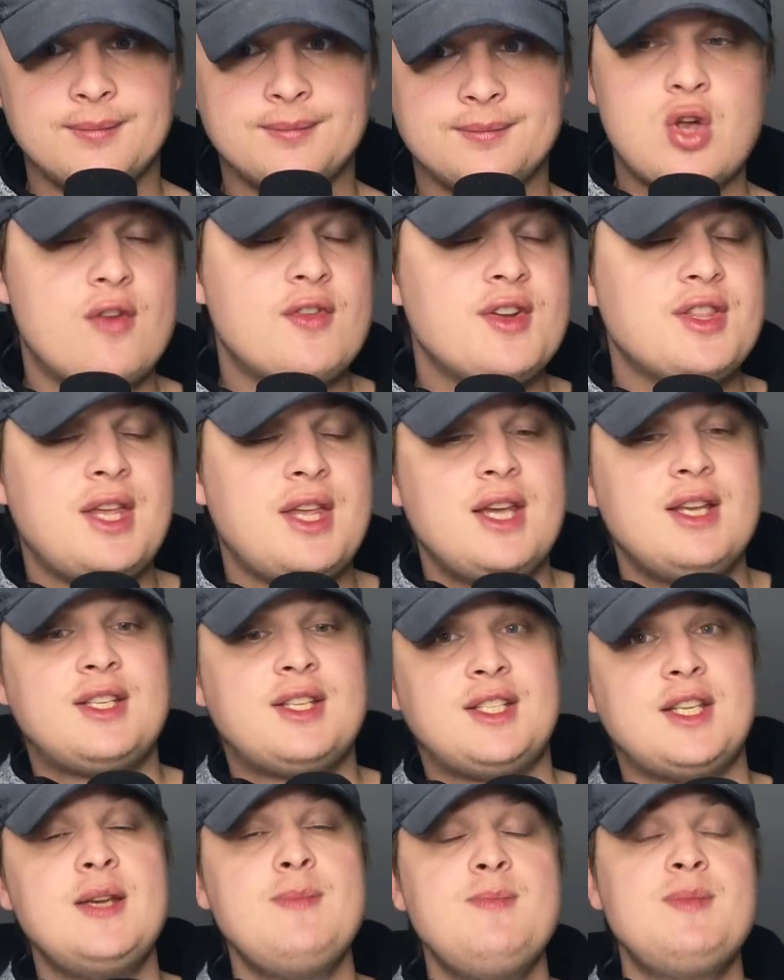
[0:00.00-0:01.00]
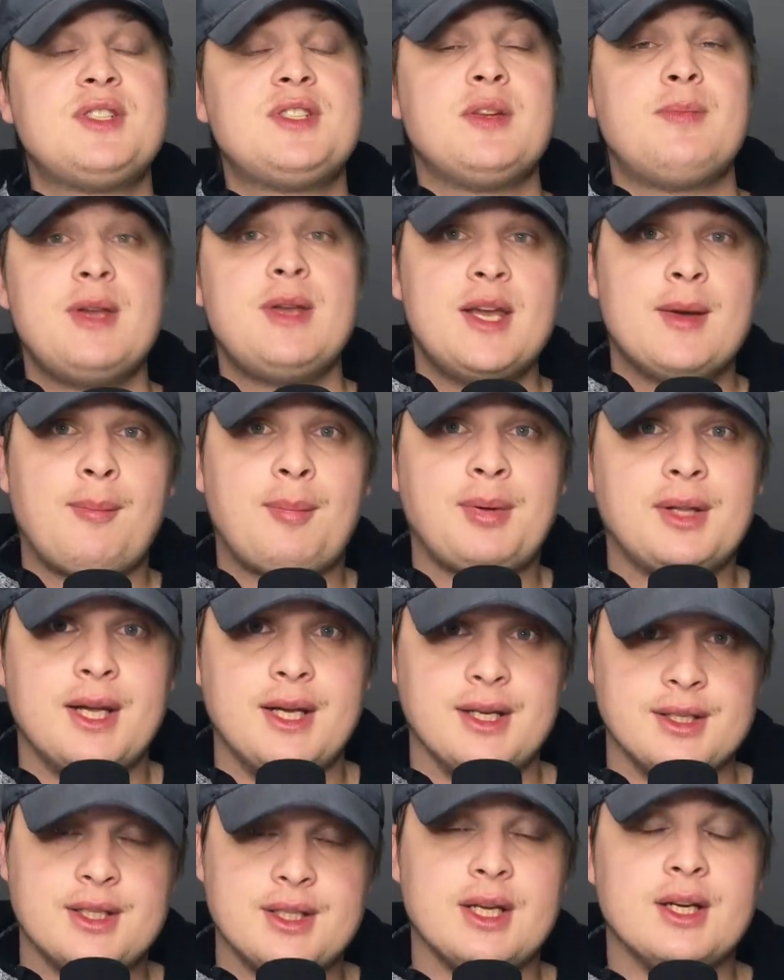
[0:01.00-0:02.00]
So everything seems to be in
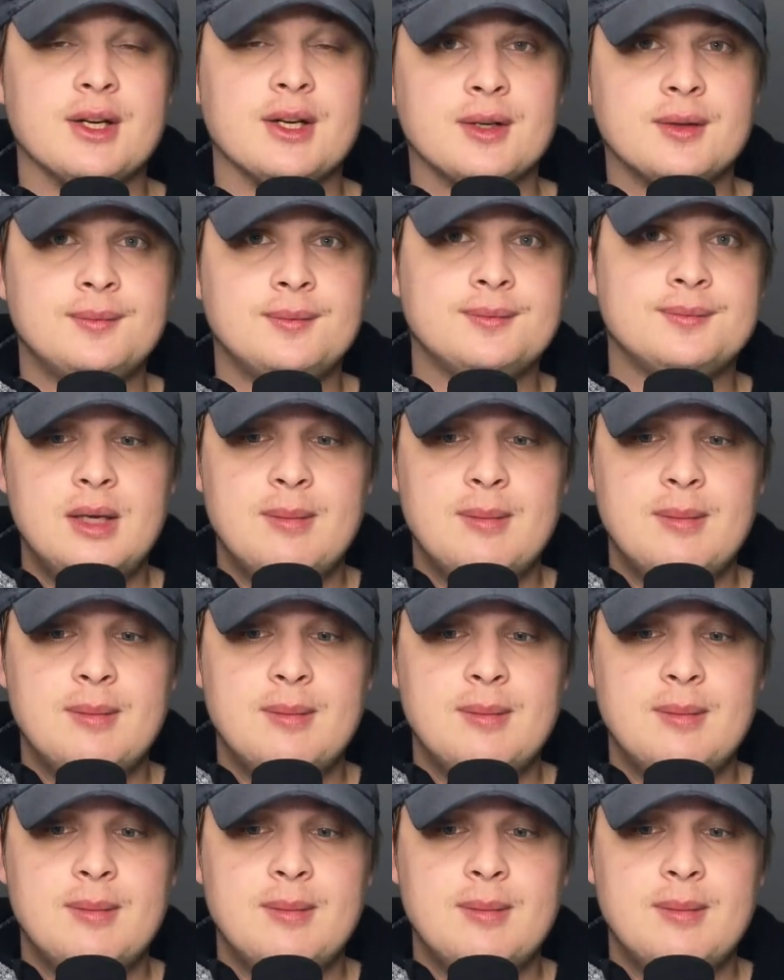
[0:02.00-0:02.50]
place here.